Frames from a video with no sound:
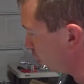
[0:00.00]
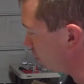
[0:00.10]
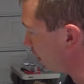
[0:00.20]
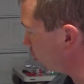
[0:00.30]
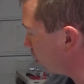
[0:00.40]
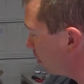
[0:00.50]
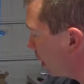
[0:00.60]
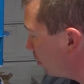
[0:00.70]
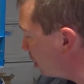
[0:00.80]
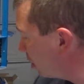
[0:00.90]
We
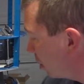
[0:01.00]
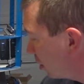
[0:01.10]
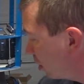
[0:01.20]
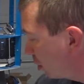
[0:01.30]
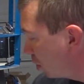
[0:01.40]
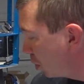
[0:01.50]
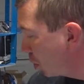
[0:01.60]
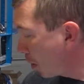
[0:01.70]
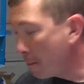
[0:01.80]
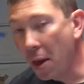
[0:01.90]
may be
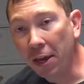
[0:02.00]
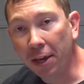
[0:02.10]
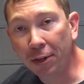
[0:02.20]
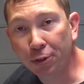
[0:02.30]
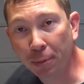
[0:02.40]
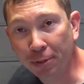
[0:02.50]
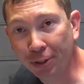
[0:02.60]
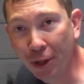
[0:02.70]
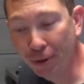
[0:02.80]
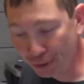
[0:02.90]
making a trip to
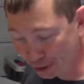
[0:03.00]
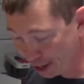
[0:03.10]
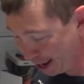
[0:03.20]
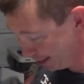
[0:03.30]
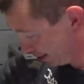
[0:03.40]
Lowe's tonight.